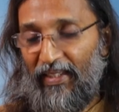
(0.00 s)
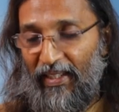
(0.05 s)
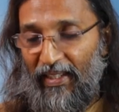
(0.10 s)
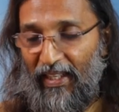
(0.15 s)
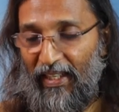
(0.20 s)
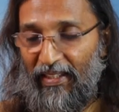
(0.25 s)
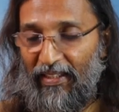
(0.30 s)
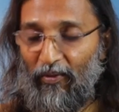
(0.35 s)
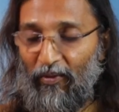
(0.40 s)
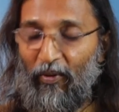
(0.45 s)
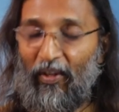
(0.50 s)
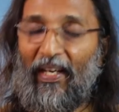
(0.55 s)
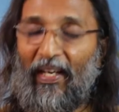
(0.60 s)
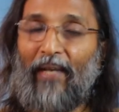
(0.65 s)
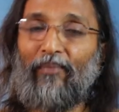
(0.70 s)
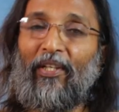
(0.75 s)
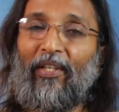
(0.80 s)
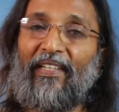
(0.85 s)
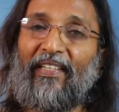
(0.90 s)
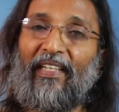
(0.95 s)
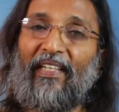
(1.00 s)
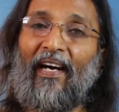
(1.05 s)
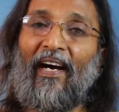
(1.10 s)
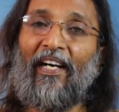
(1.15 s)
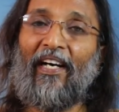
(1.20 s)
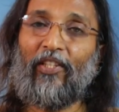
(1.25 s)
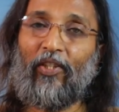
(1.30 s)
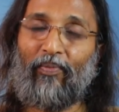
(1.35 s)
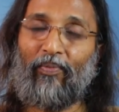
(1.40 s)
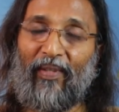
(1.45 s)
Again, the vocabulary
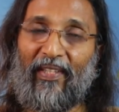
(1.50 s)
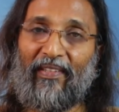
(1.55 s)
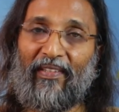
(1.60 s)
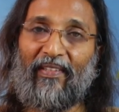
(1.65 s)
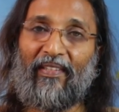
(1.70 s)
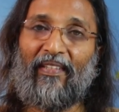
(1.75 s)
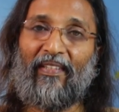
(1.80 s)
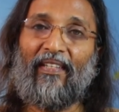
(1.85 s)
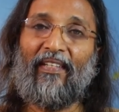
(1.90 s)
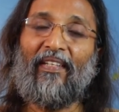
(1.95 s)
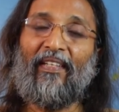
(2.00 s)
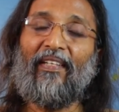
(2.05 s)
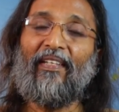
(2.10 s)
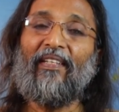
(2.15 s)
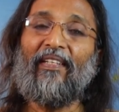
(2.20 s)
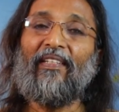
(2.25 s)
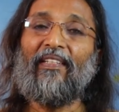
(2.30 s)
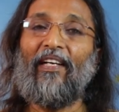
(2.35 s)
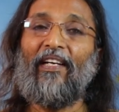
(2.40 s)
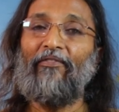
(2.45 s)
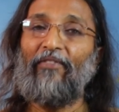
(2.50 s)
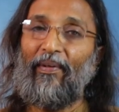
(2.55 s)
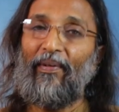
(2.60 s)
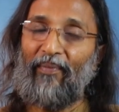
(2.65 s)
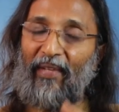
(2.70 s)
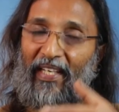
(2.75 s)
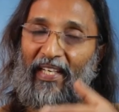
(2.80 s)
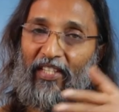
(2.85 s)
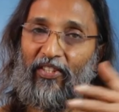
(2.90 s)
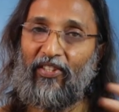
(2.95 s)
Atman come
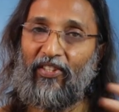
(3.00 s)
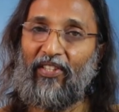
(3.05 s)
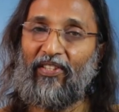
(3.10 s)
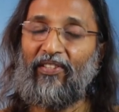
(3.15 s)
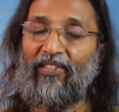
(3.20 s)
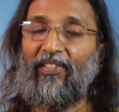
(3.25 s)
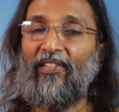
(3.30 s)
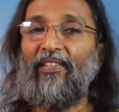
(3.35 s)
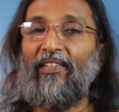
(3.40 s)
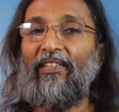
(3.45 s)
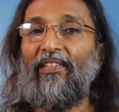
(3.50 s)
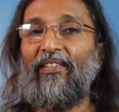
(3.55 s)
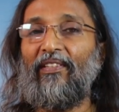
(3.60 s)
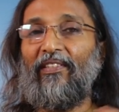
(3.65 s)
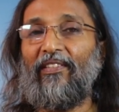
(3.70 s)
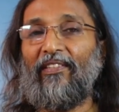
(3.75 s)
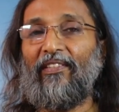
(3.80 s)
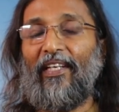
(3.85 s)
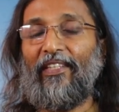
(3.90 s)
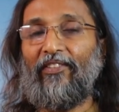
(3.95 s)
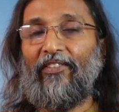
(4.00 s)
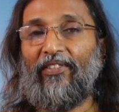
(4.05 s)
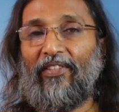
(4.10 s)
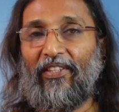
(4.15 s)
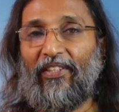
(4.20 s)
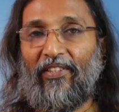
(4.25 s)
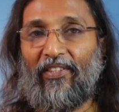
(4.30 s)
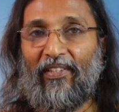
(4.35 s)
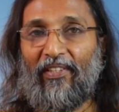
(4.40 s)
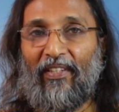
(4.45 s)
from the ancient
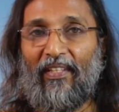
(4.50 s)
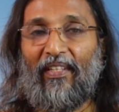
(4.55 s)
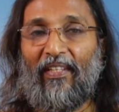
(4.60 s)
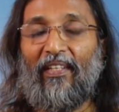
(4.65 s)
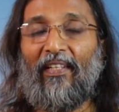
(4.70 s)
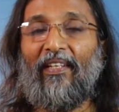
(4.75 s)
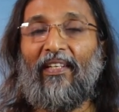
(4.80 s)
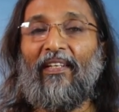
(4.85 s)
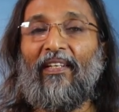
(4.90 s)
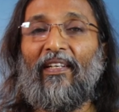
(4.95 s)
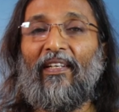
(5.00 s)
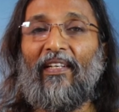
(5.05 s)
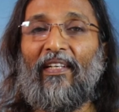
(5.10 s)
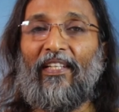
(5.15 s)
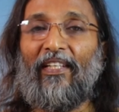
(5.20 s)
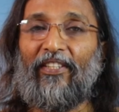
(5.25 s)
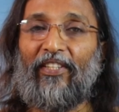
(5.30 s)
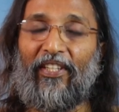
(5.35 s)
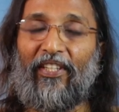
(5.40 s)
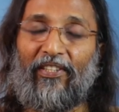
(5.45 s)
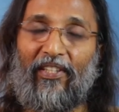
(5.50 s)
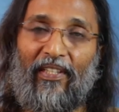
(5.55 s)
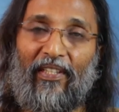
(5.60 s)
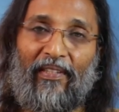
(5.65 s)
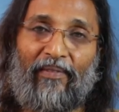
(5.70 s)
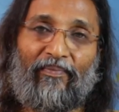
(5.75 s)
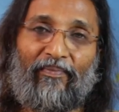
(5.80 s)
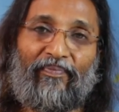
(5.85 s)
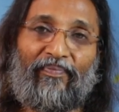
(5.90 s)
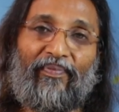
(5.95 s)
Sanskrit
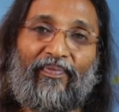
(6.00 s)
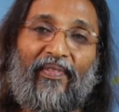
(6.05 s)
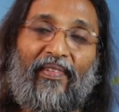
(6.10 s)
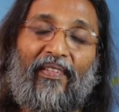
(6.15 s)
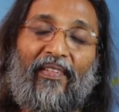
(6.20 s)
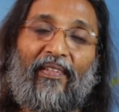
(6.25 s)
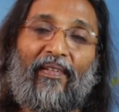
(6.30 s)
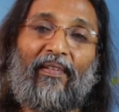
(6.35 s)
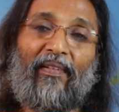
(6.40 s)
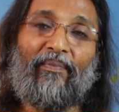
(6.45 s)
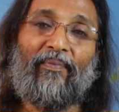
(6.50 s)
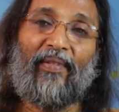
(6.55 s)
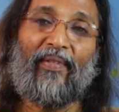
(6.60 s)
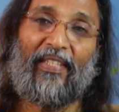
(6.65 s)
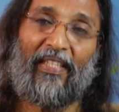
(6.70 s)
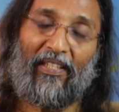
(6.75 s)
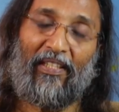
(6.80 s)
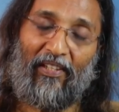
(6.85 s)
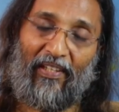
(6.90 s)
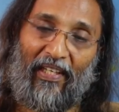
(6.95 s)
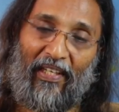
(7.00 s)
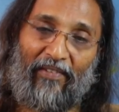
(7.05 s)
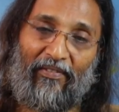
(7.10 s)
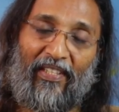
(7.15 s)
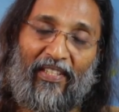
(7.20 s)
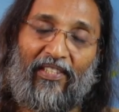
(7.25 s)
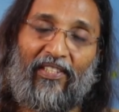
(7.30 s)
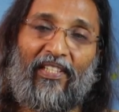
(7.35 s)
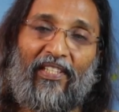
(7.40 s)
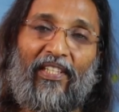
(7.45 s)
literature. Particularly,
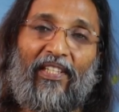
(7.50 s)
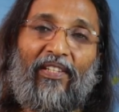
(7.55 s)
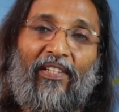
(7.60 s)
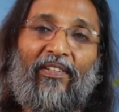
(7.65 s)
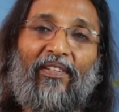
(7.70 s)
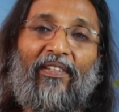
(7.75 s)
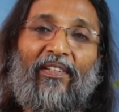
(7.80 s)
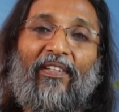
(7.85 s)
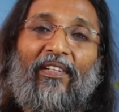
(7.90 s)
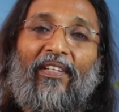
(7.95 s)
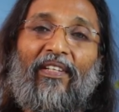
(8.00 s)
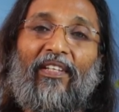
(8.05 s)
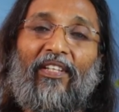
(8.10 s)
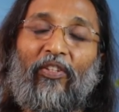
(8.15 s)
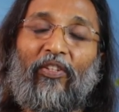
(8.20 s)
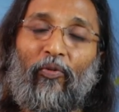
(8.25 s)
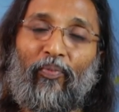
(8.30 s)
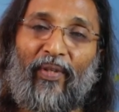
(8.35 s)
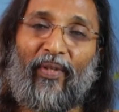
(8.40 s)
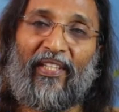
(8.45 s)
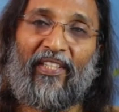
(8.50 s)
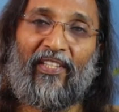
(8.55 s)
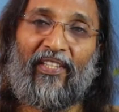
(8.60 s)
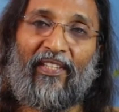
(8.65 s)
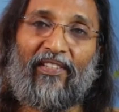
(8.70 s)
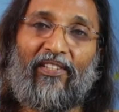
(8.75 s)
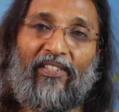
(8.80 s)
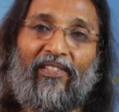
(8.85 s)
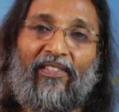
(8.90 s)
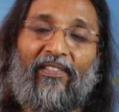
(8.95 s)
we see in
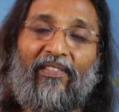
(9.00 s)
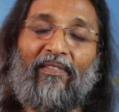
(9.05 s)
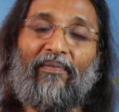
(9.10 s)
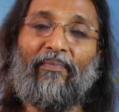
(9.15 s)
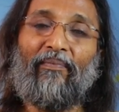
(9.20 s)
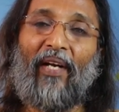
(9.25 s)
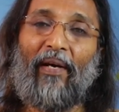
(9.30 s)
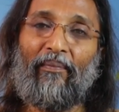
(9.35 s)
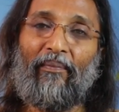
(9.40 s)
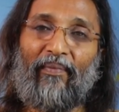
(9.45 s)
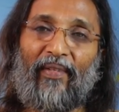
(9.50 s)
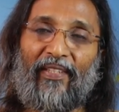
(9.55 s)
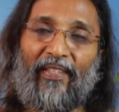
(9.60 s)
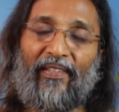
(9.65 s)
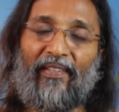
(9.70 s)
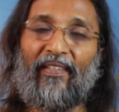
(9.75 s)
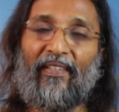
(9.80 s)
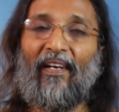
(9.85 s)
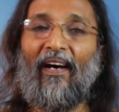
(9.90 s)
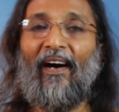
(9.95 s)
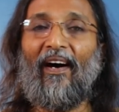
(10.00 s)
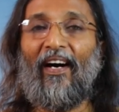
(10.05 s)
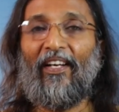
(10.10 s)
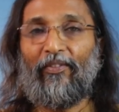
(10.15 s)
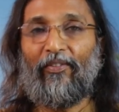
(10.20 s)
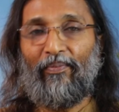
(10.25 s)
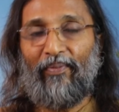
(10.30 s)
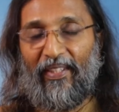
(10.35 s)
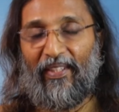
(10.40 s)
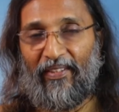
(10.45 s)
Upanishads, Brahman,
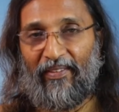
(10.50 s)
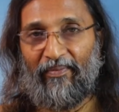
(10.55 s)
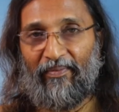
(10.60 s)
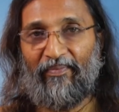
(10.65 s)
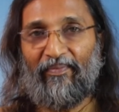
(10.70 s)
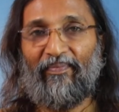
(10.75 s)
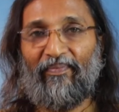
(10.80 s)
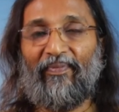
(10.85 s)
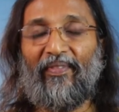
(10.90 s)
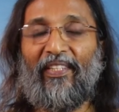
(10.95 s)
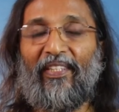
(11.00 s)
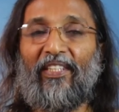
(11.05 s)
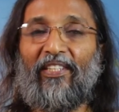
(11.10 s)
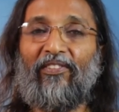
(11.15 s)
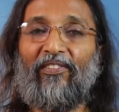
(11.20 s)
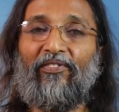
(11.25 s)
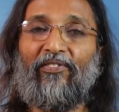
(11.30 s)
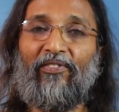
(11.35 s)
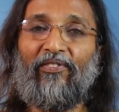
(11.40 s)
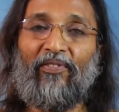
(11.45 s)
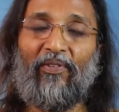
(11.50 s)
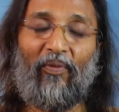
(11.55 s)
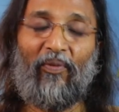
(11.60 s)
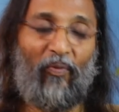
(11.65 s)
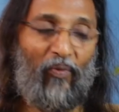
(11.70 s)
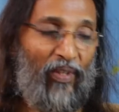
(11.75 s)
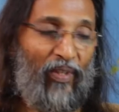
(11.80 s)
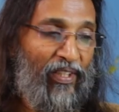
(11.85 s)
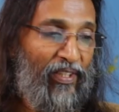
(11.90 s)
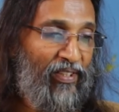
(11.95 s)
Atman, these
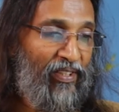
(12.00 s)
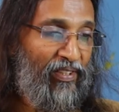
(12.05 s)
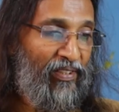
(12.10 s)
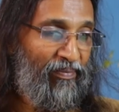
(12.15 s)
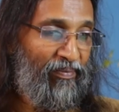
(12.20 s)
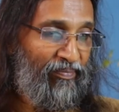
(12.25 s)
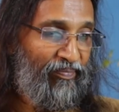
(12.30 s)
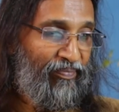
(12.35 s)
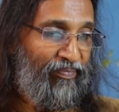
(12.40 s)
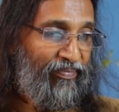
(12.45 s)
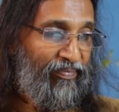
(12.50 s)
words.